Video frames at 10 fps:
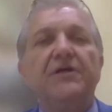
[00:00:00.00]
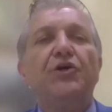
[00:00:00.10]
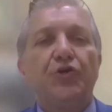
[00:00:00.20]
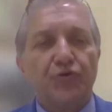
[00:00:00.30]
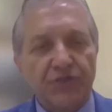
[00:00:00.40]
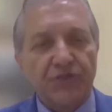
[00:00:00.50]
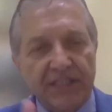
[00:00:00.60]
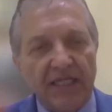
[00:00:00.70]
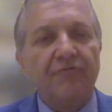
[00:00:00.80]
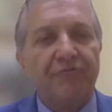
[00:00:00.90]
you still
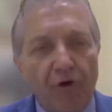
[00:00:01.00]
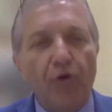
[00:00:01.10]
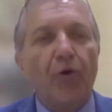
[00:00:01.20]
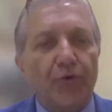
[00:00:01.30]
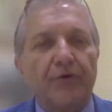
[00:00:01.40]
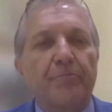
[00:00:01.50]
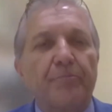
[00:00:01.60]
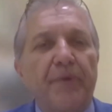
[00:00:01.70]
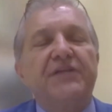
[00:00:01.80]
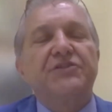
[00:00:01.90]
follow your
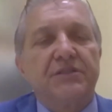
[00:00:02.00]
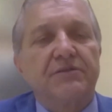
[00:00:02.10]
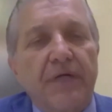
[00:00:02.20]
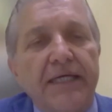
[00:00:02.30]
patient, right?